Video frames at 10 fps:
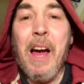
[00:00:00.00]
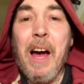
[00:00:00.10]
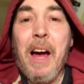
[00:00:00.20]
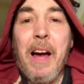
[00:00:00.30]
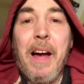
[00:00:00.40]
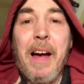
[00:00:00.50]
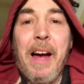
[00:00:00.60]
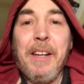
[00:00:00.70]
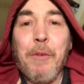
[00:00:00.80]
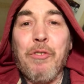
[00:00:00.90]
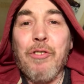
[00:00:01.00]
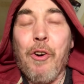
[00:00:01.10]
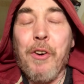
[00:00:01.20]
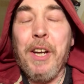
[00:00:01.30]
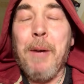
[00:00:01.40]
And he was
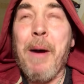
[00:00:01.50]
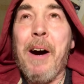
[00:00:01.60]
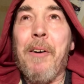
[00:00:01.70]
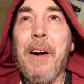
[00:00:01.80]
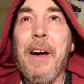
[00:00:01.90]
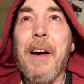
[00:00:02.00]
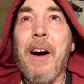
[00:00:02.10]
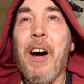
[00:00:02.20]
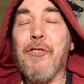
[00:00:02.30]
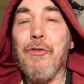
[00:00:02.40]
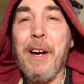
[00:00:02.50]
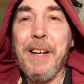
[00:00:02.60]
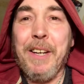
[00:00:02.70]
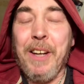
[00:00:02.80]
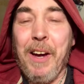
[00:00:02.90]
talking about I
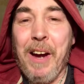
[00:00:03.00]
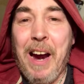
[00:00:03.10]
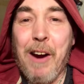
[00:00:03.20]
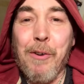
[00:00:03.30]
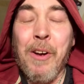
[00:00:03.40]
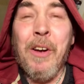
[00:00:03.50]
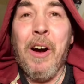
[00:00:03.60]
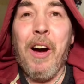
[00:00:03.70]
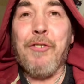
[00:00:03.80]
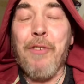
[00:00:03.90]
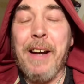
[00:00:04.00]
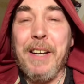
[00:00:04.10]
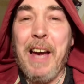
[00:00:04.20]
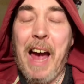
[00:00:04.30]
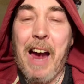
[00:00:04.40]
drank